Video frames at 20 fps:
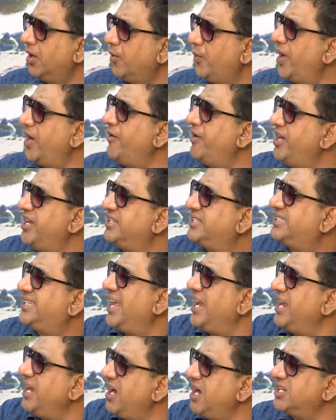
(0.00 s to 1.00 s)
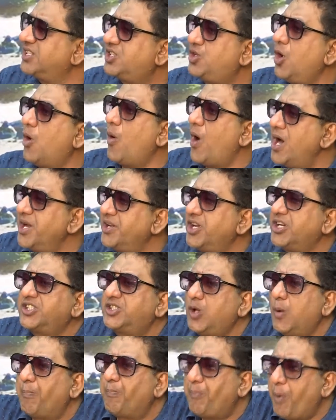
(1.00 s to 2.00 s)
where he's telling us, you want us
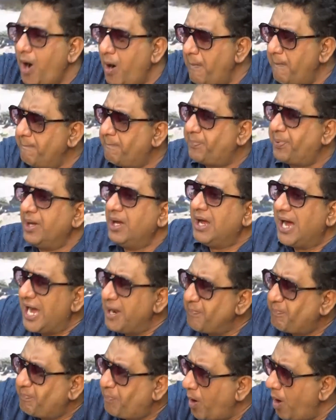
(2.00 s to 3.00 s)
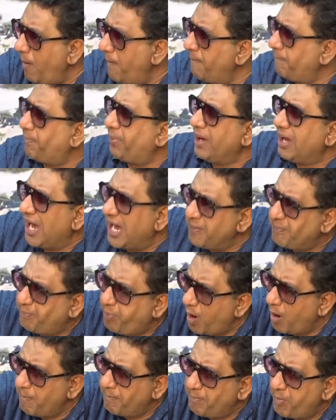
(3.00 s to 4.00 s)
to pump and pump and
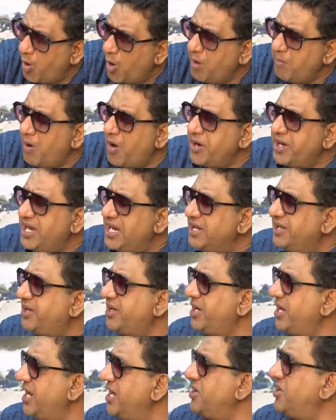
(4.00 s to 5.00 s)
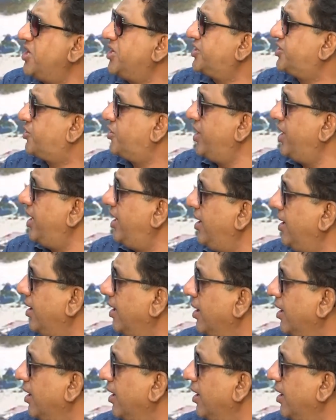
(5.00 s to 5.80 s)
pump more money into the industry